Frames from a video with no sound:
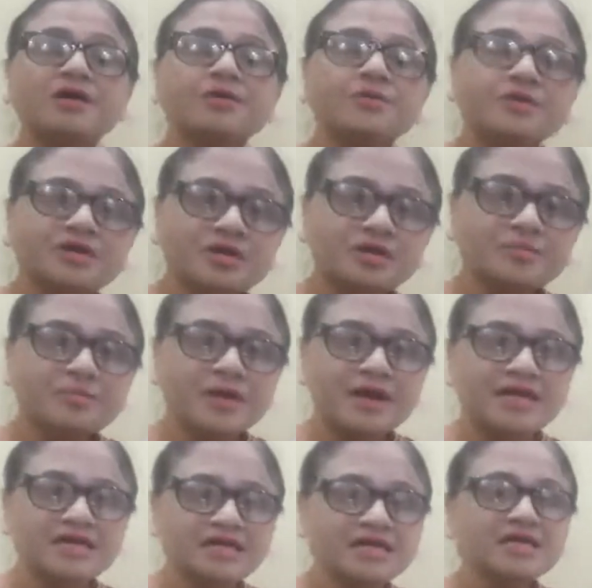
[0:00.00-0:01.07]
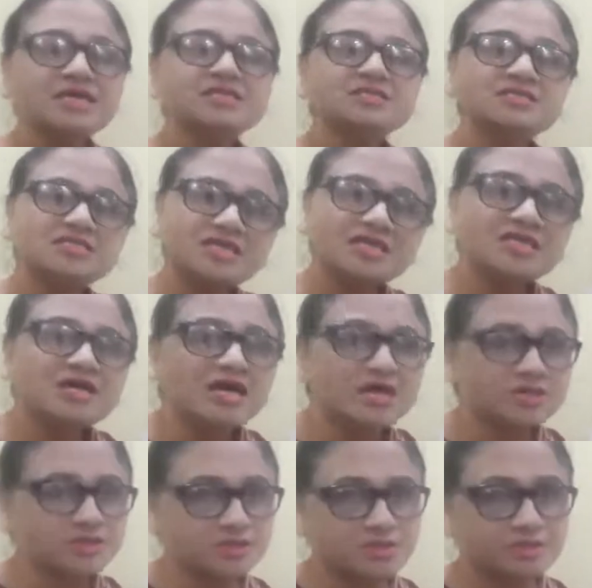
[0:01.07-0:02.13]
written by Ted
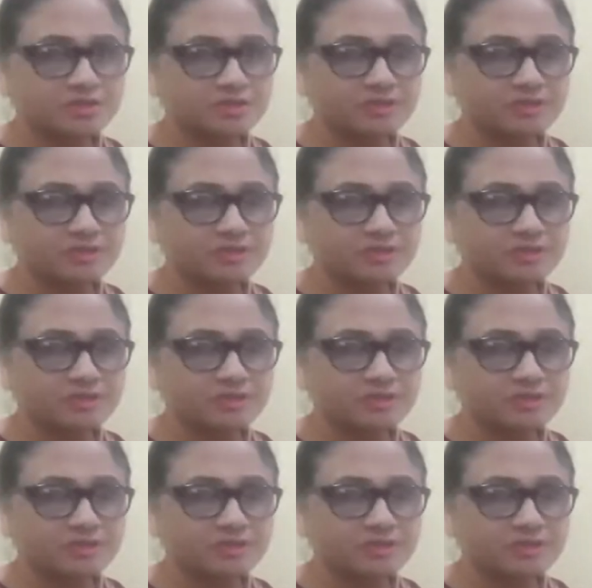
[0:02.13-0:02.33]
Hutchins.